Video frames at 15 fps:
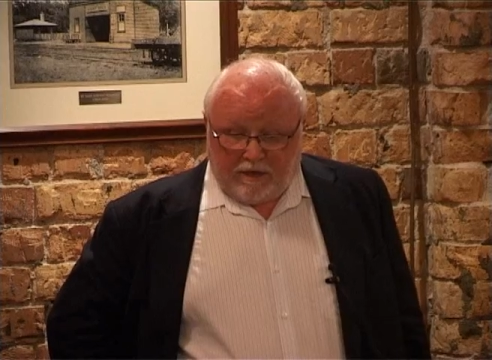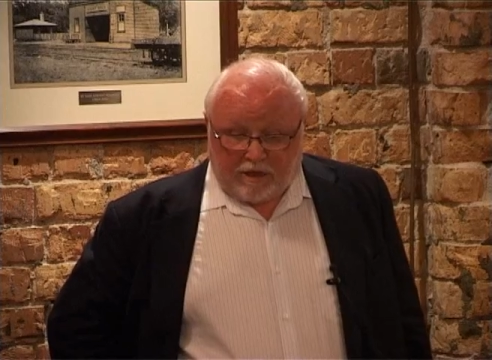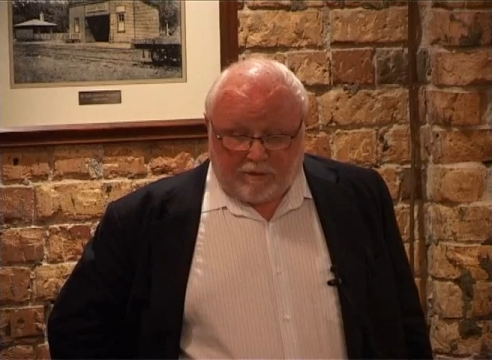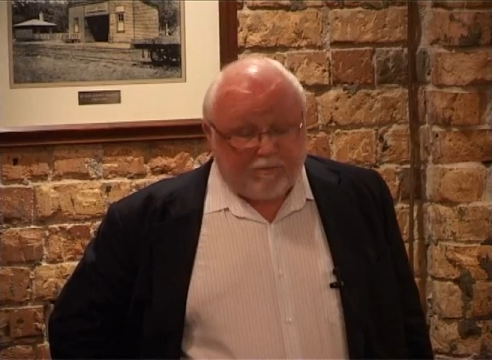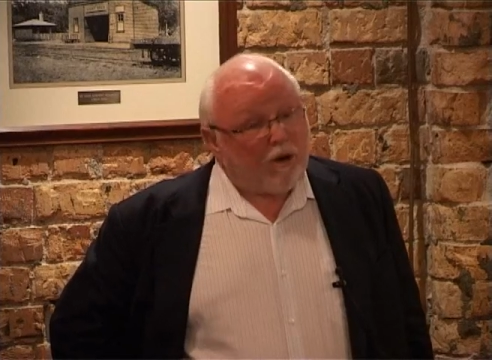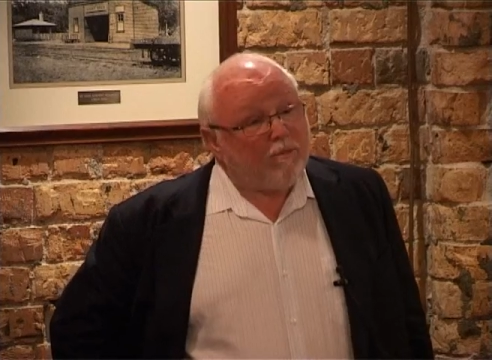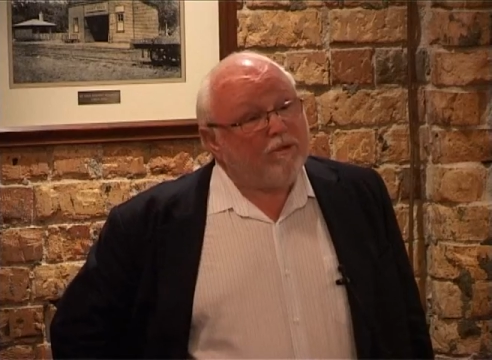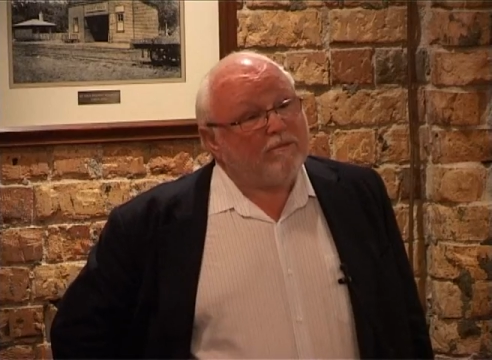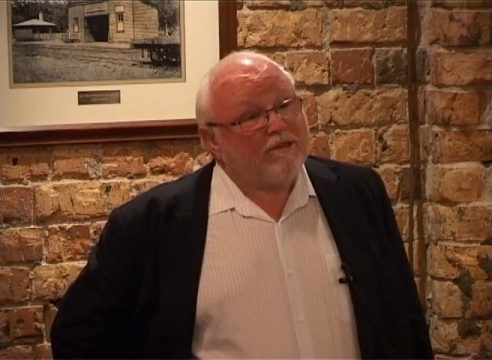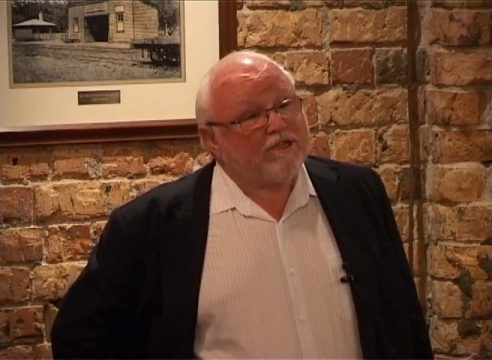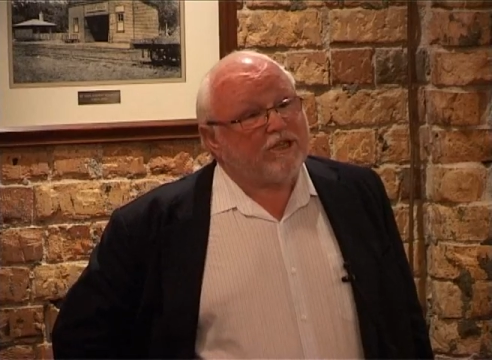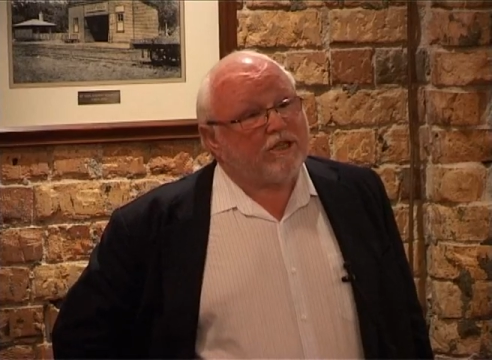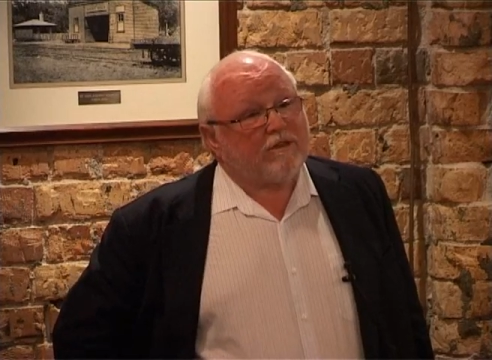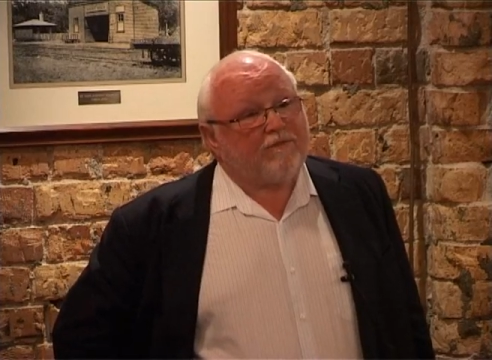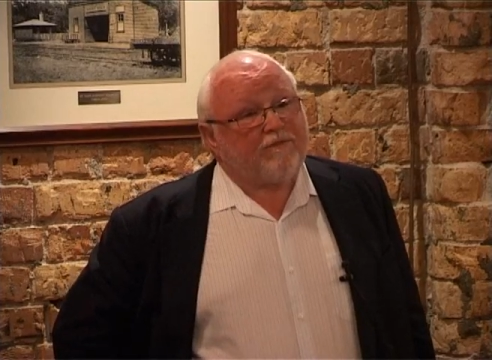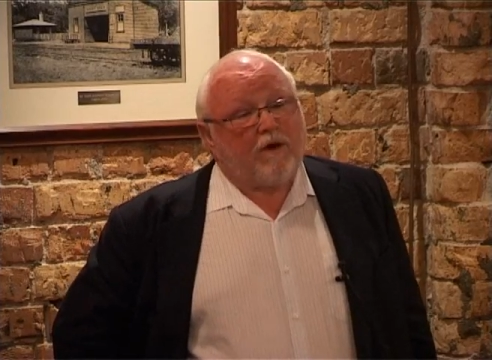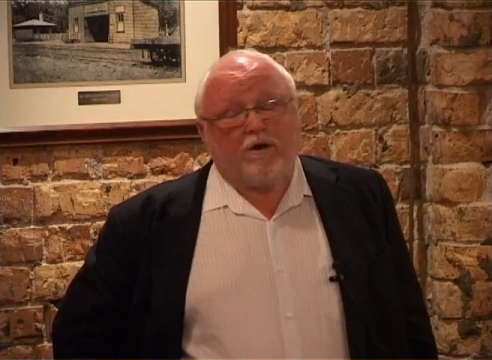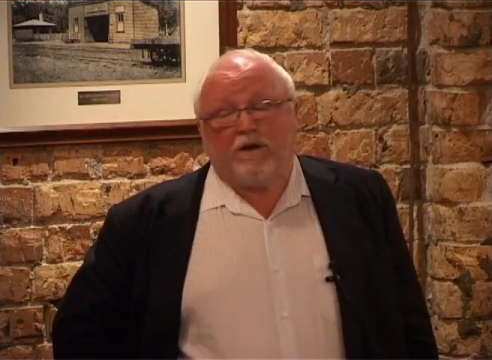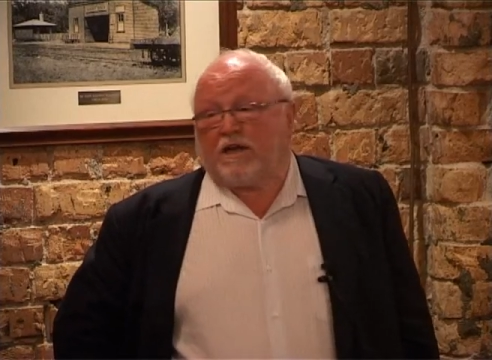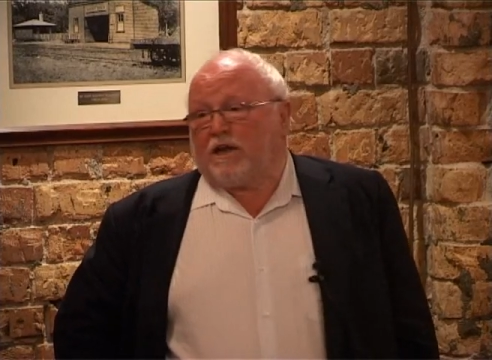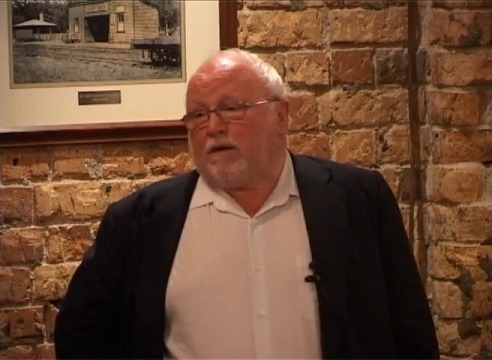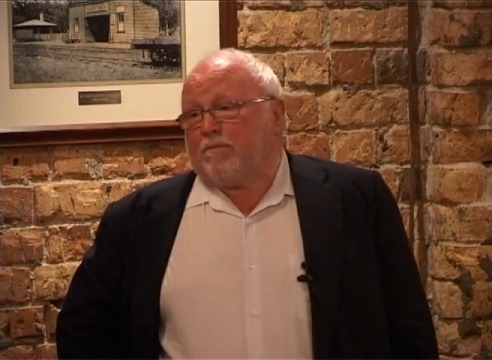The problem is that the
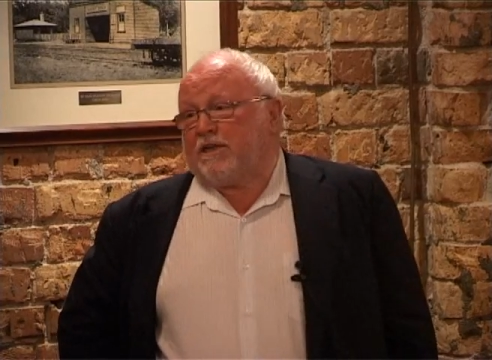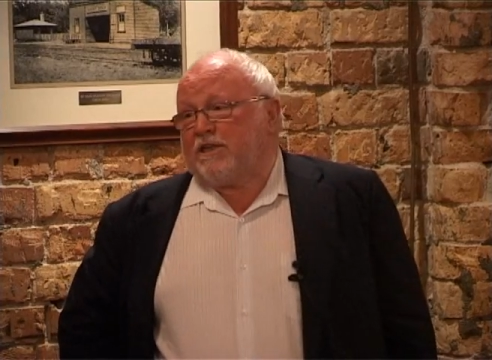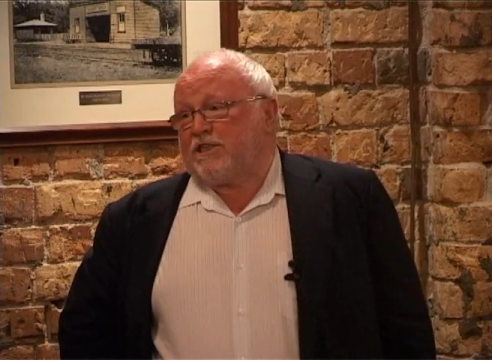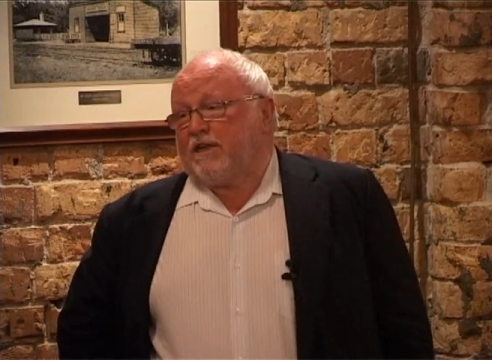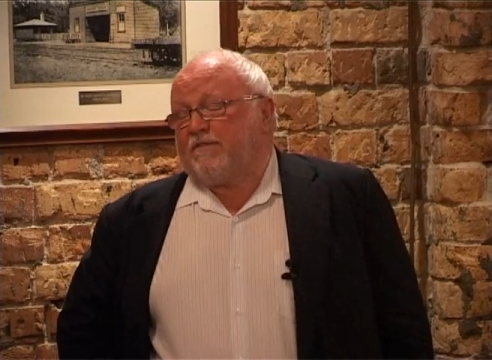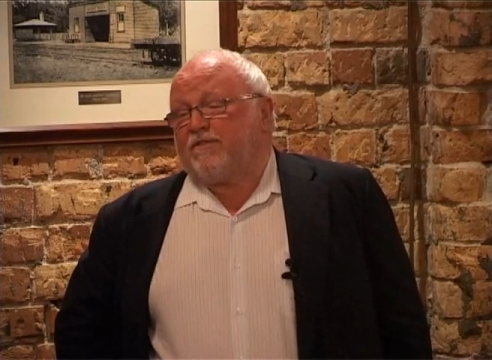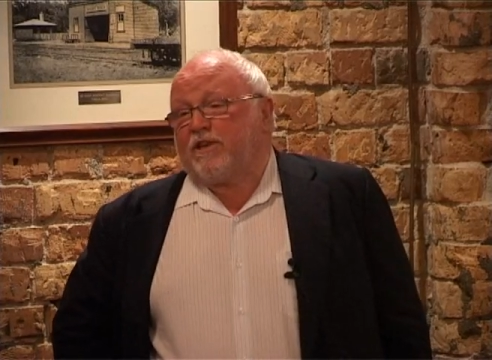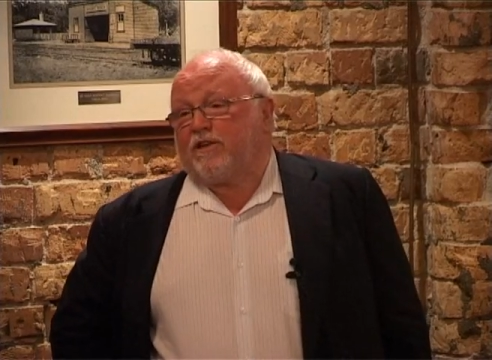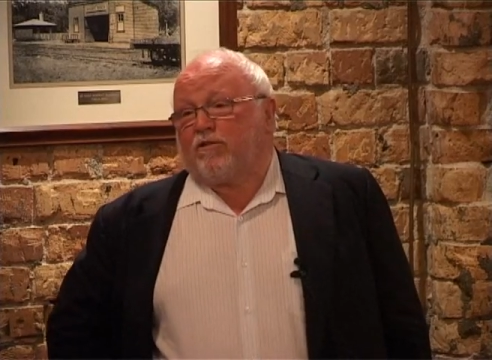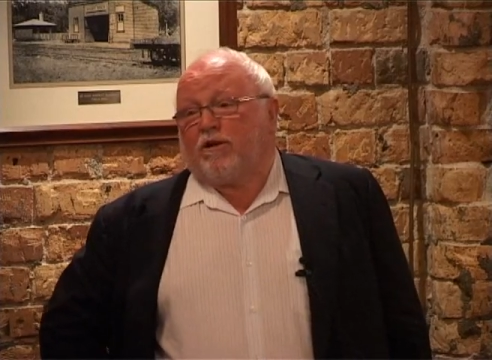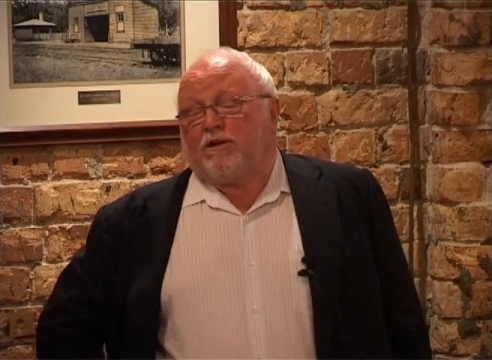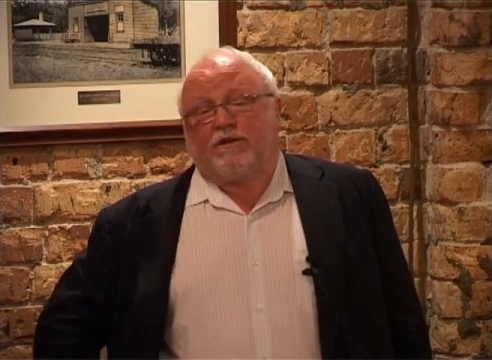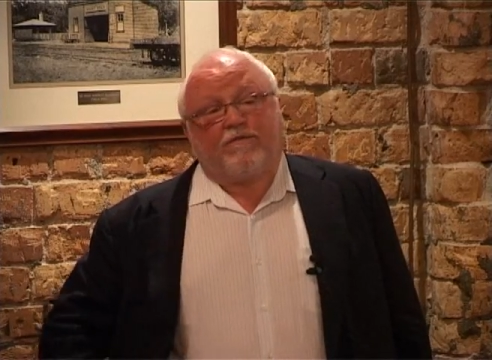phone companies left to their own